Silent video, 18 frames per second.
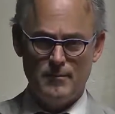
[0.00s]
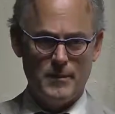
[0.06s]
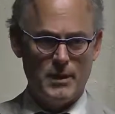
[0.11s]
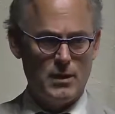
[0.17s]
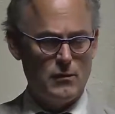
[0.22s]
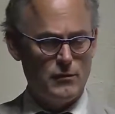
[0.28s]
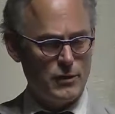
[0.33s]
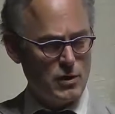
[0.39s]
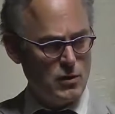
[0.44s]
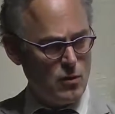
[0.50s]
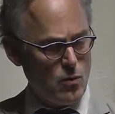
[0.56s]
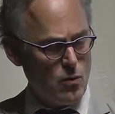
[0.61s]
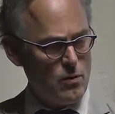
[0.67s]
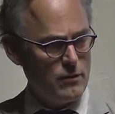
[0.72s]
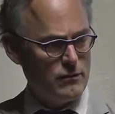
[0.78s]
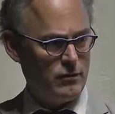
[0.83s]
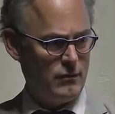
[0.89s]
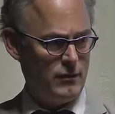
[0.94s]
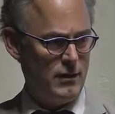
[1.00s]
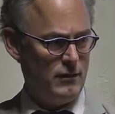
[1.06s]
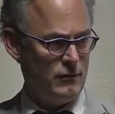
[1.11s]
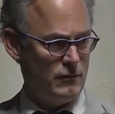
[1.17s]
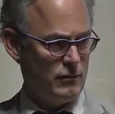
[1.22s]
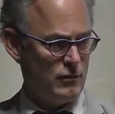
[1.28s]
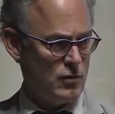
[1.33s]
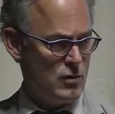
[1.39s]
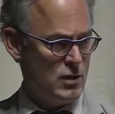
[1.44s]
And over the course of
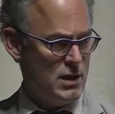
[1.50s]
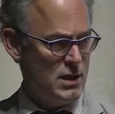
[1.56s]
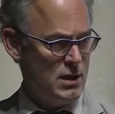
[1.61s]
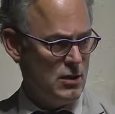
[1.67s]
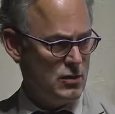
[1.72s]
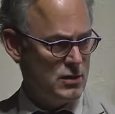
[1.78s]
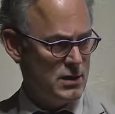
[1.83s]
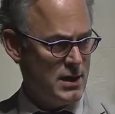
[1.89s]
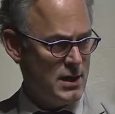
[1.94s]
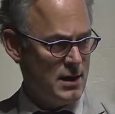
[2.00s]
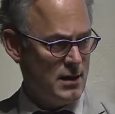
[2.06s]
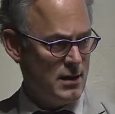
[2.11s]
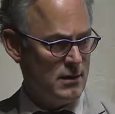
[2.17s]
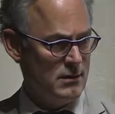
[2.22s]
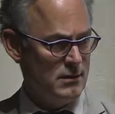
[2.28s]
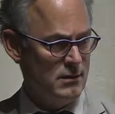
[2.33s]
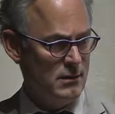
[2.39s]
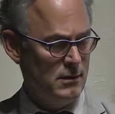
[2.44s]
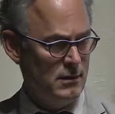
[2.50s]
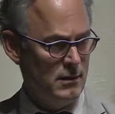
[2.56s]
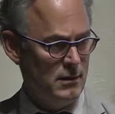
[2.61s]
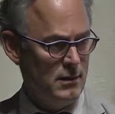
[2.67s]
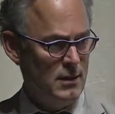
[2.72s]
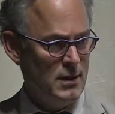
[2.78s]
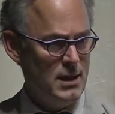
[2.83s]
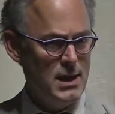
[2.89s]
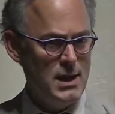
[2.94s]
his 30 years there,
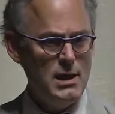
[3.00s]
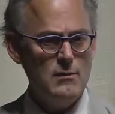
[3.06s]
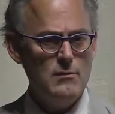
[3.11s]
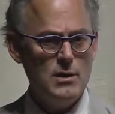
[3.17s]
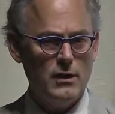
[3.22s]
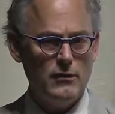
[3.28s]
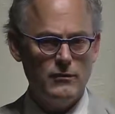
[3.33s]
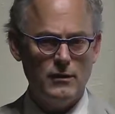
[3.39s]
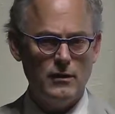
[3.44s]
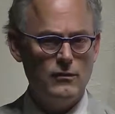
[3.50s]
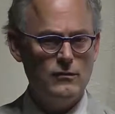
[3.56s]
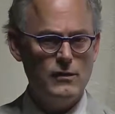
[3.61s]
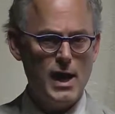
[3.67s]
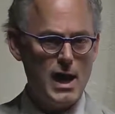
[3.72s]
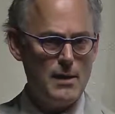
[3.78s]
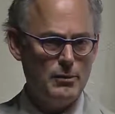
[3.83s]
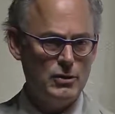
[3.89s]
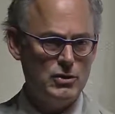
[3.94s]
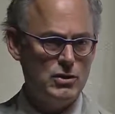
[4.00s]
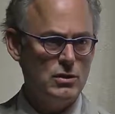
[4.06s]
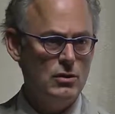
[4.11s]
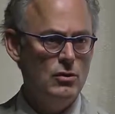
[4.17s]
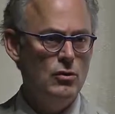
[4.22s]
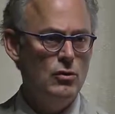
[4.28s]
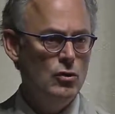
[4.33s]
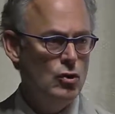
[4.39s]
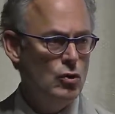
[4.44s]
he must establish
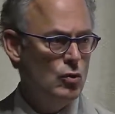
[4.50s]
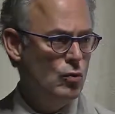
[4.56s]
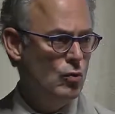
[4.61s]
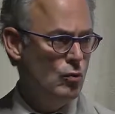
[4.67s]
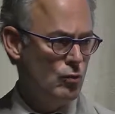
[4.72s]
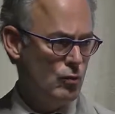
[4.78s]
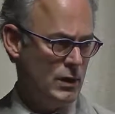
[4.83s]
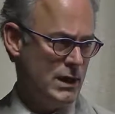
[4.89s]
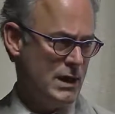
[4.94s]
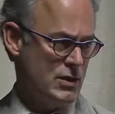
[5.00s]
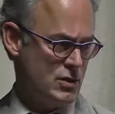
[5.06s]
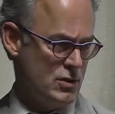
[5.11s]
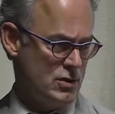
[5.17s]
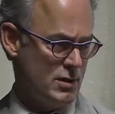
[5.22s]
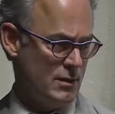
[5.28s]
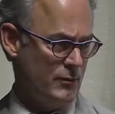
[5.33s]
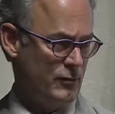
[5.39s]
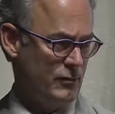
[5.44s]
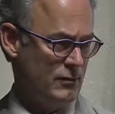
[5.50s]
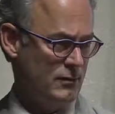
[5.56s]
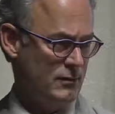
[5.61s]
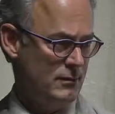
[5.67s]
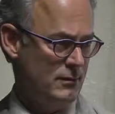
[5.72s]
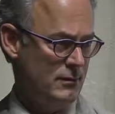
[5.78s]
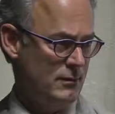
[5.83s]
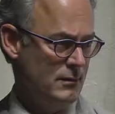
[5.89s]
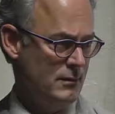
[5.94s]
new relationships.
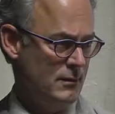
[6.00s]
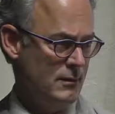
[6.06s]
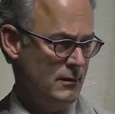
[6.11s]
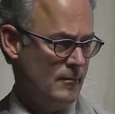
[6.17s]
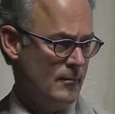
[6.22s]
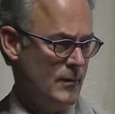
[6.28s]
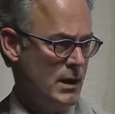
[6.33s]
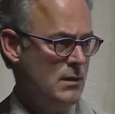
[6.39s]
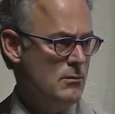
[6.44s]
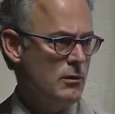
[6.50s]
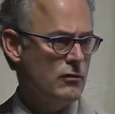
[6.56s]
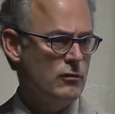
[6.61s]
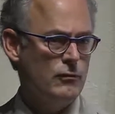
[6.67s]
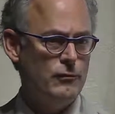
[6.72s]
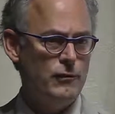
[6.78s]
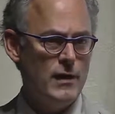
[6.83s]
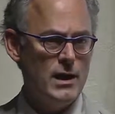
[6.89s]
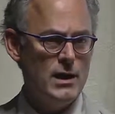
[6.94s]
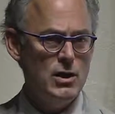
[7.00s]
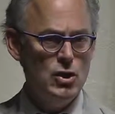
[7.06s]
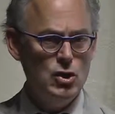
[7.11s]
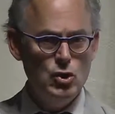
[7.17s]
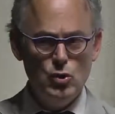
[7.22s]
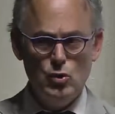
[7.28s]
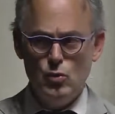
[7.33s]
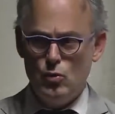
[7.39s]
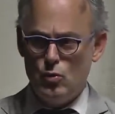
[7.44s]
He must
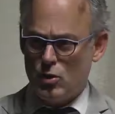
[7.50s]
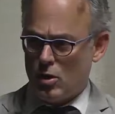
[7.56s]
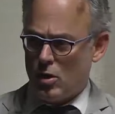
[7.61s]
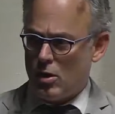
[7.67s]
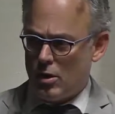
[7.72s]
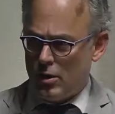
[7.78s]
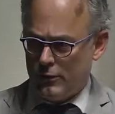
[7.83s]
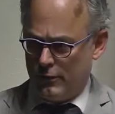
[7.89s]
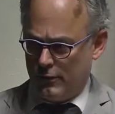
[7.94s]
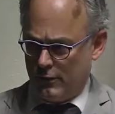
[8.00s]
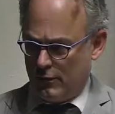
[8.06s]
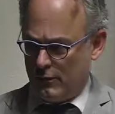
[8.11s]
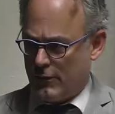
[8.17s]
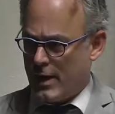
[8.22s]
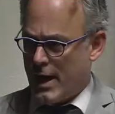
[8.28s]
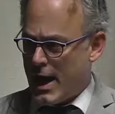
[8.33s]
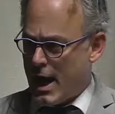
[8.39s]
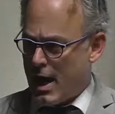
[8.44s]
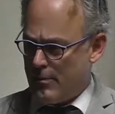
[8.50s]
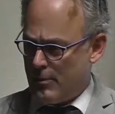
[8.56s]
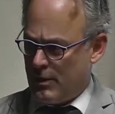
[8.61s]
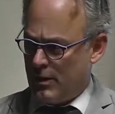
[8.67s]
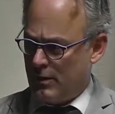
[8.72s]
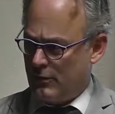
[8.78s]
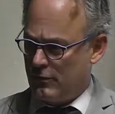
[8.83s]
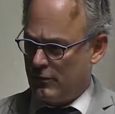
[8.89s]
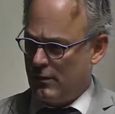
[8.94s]
find new causes for
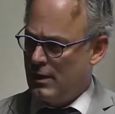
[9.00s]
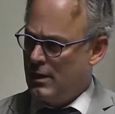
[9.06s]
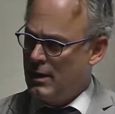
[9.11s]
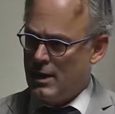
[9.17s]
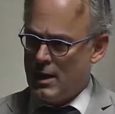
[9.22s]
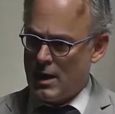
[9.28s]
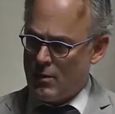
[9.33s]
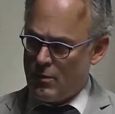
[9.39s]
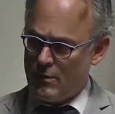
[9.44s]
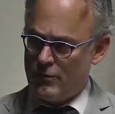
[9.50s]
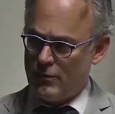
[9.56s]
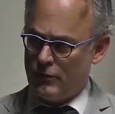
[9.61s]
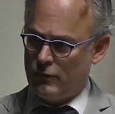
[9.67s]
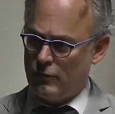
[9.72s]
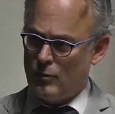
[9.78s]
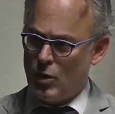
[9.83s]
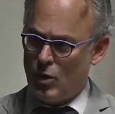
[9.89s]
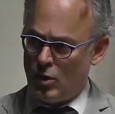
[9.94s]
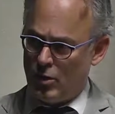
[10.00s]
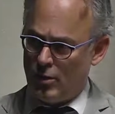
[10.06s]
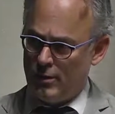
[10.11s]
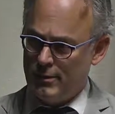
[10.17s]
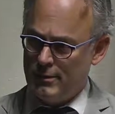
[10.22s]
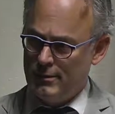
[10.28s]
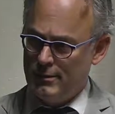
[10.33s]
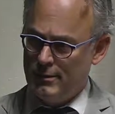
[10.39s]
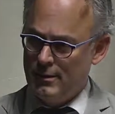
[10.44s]
happiness, however
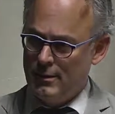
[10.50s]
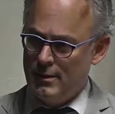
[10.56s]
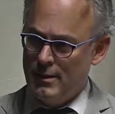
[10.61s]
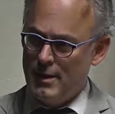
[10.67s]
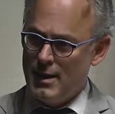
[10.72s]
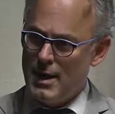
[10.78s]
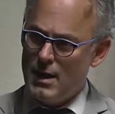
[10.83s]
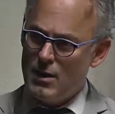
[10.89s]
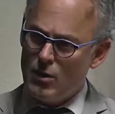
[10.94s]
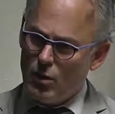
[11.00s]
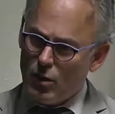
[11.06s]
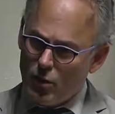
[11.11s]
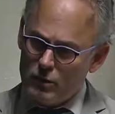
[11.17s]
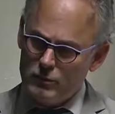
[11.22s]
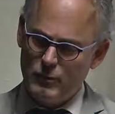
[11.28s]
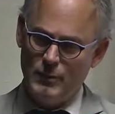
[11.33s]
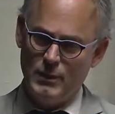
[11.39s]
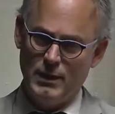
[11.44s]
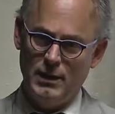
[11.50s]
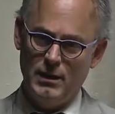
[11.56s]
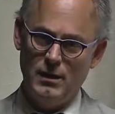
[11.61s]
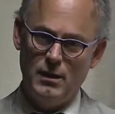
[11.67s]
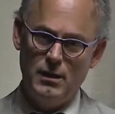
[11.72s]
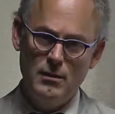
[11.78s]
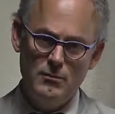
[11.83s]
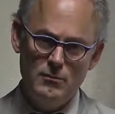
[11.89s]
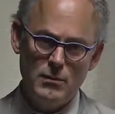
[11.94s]
small, and ultimately,
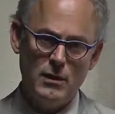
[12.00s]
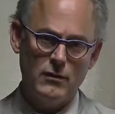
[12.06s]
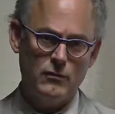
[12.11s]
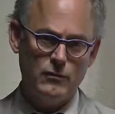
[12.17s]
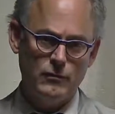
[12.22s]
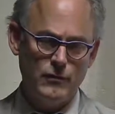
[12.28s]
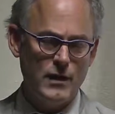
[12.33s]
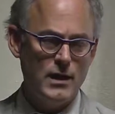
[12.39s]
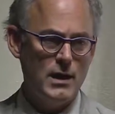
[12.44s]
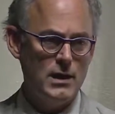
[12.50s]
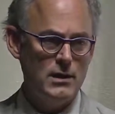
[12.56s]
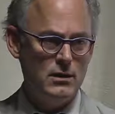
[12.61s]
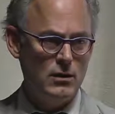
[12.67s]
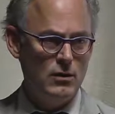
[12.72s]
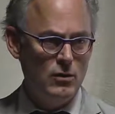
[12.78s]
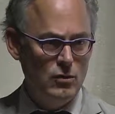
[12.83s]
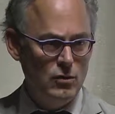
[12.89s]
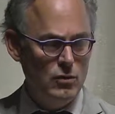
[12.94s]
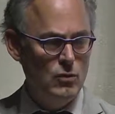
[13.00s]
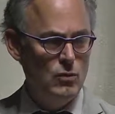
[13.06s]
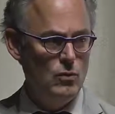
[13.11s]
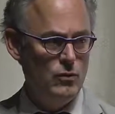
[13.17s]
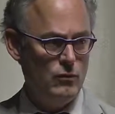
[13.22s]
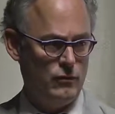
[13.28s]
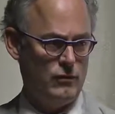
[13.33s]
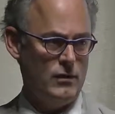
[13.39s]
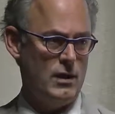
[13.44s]
he must find a
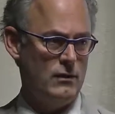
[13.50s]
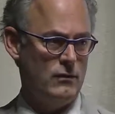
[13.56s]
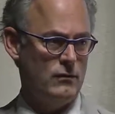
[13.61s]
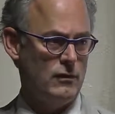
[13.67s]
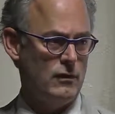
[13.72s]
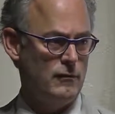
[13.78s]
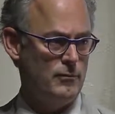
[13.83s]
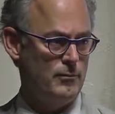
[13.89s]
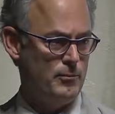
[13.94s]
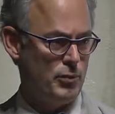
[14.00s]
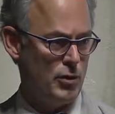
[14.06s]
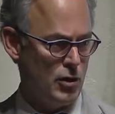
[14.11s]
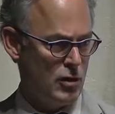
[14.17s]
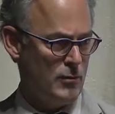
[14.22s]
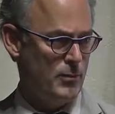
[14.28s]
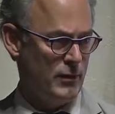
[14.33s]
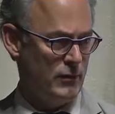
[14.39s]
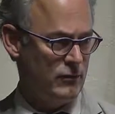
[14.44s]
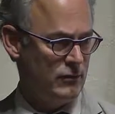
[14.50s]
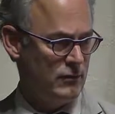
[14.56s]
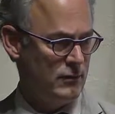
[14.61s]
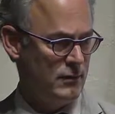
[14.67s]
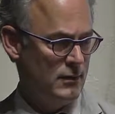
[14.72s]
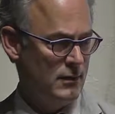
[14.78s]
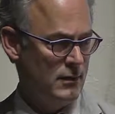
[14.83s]
new sense of purpose.